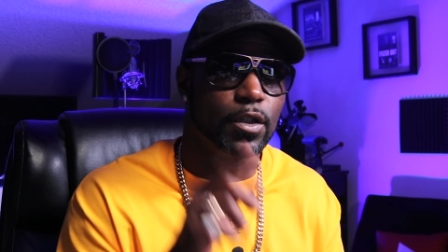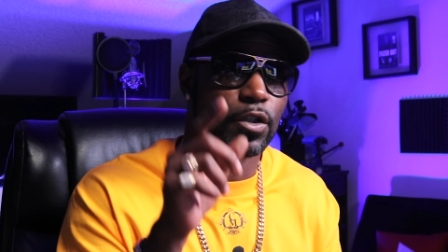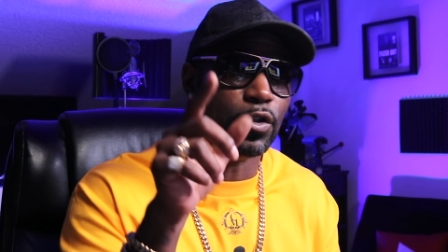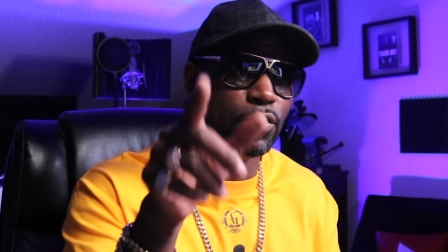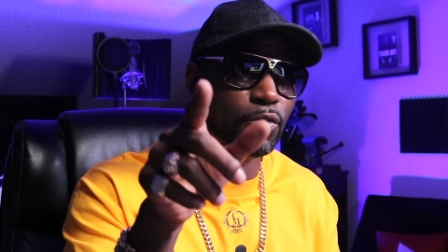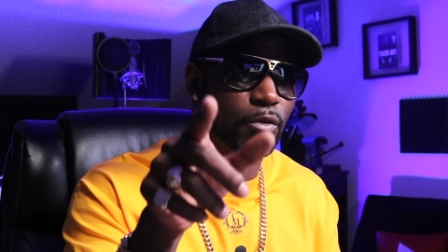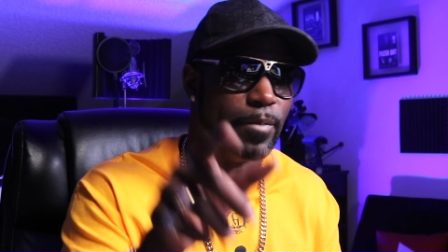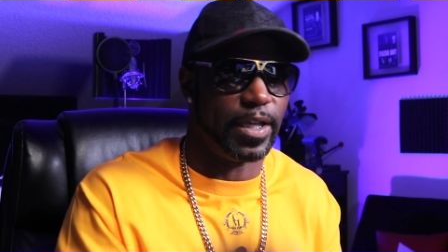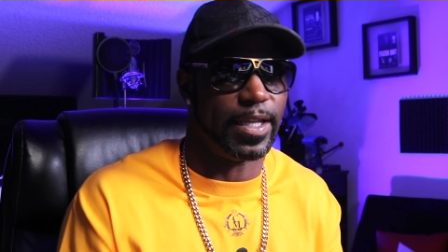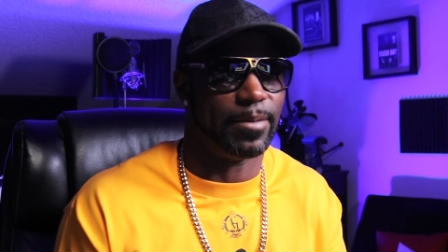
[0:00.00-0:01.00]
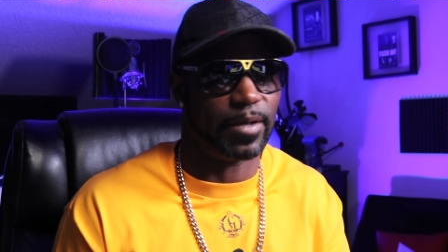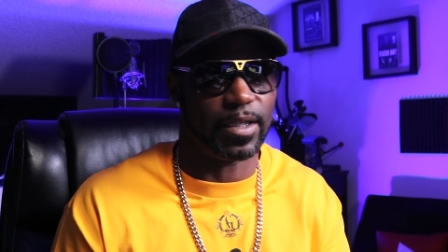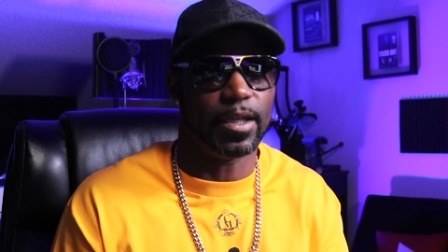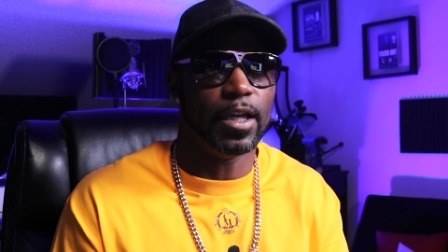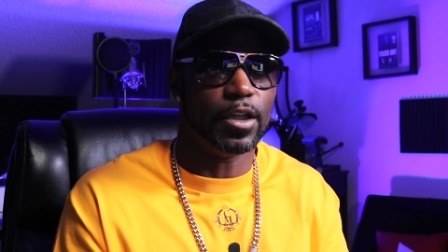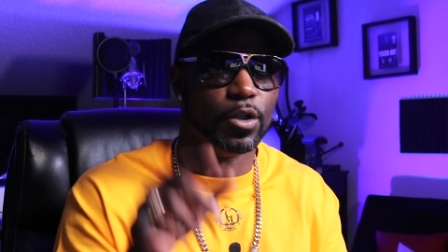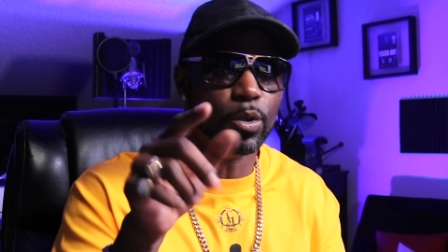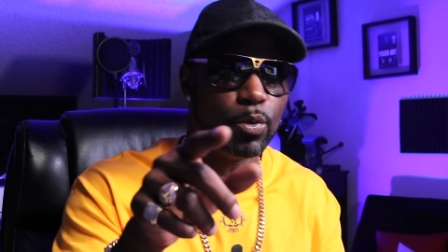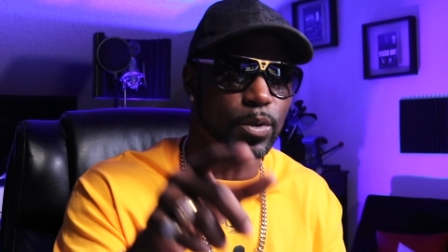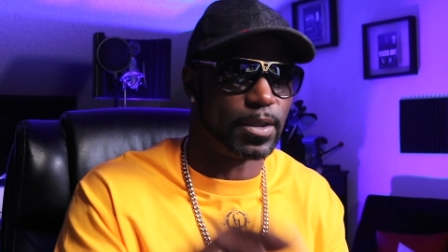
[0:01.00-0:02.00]
You made that money. You
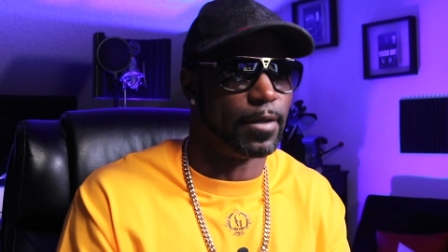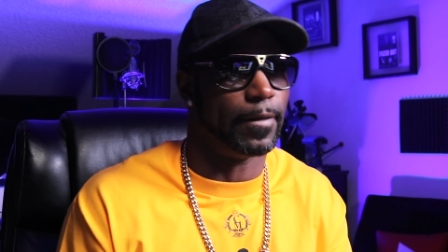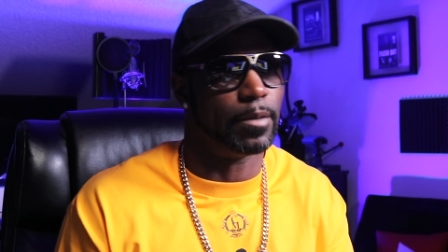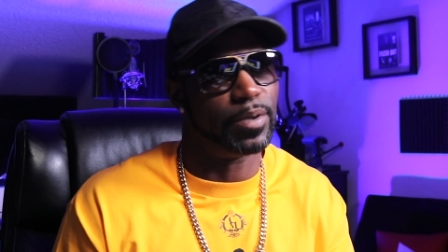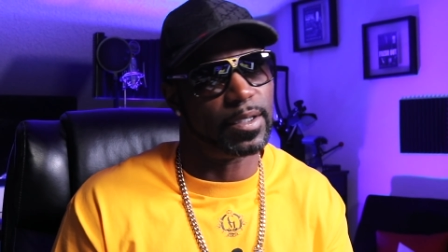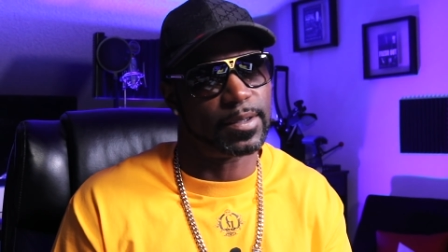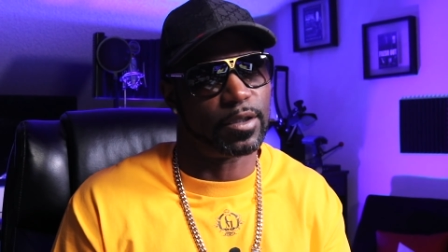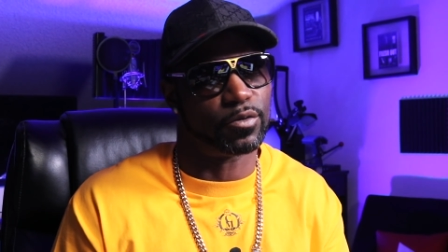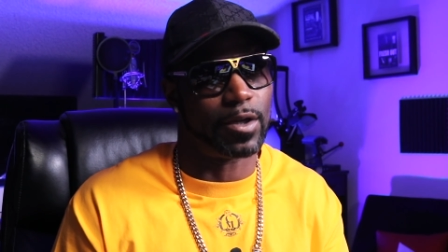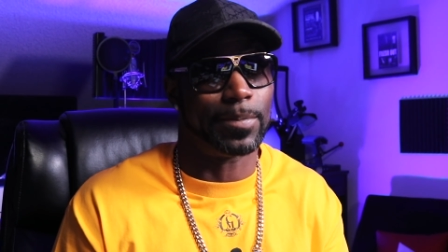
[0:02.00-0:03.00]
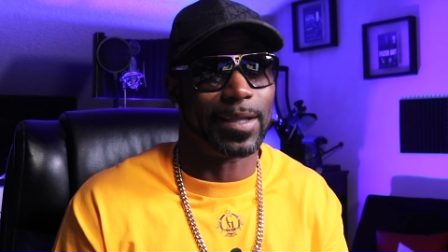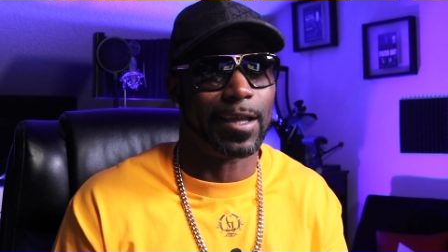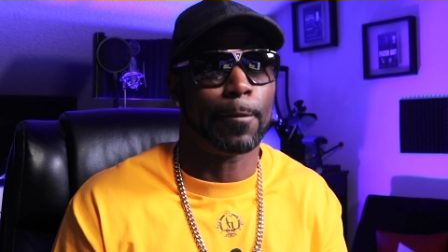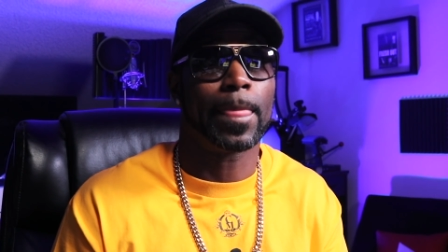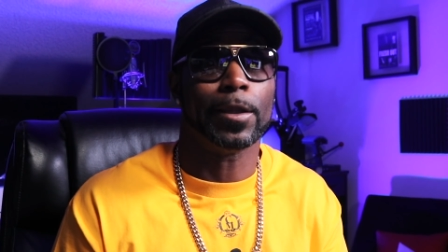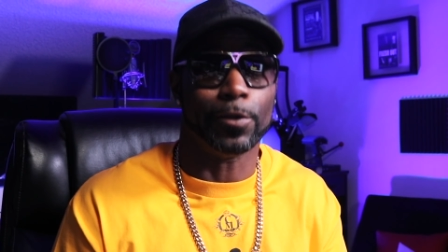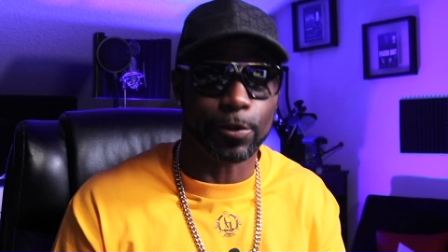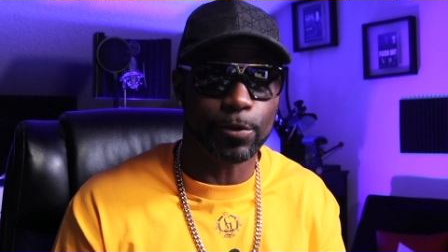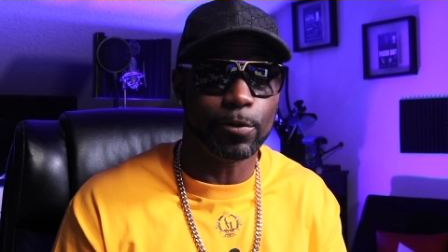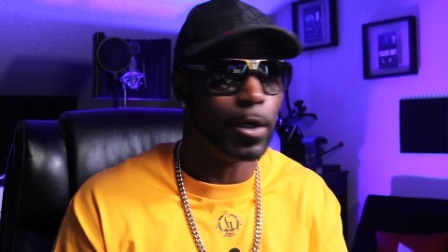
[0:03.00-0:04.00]
was the independent sales rep, and now
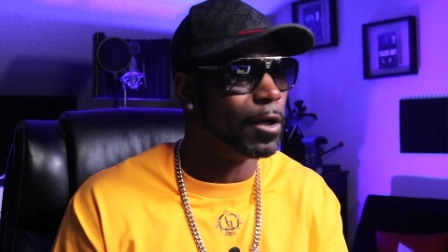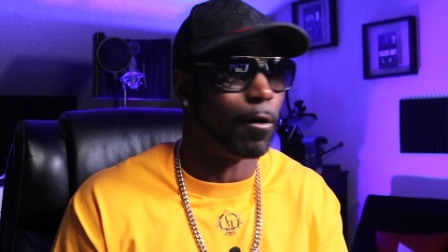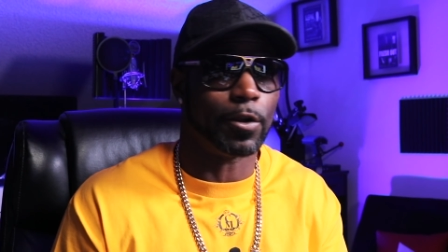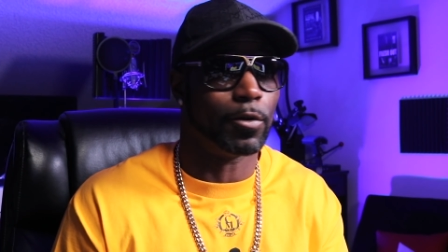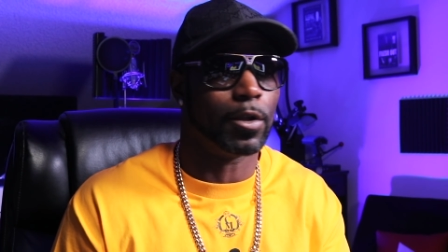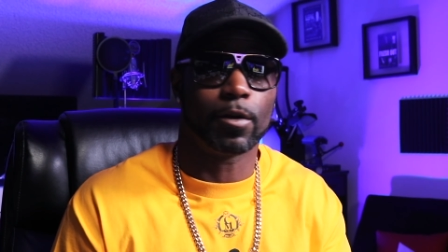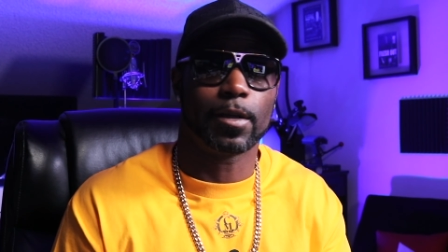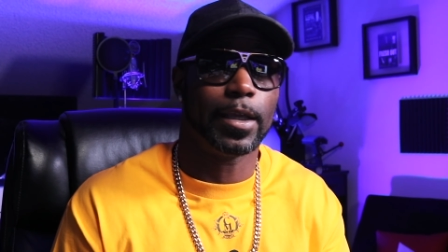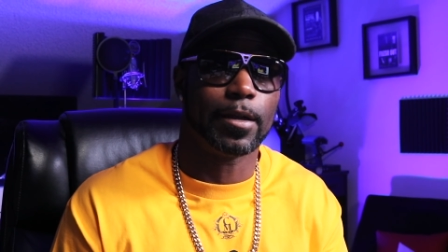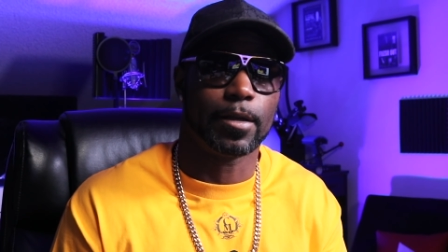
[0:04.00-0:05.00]
you are no longer here.